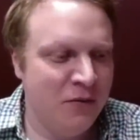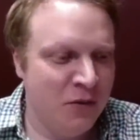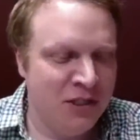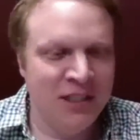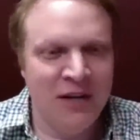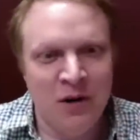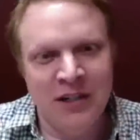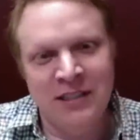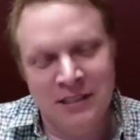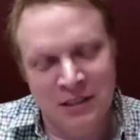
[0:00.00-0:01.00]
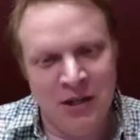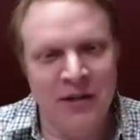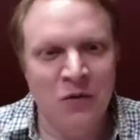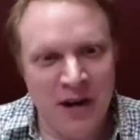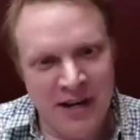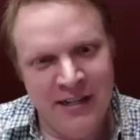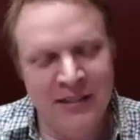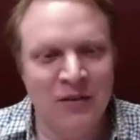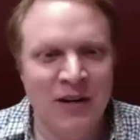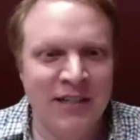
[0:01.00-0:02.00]
which is ironic because he's trying to write and
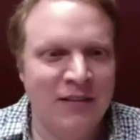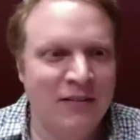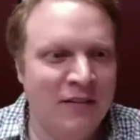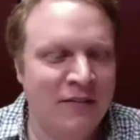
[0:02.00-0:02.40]
direct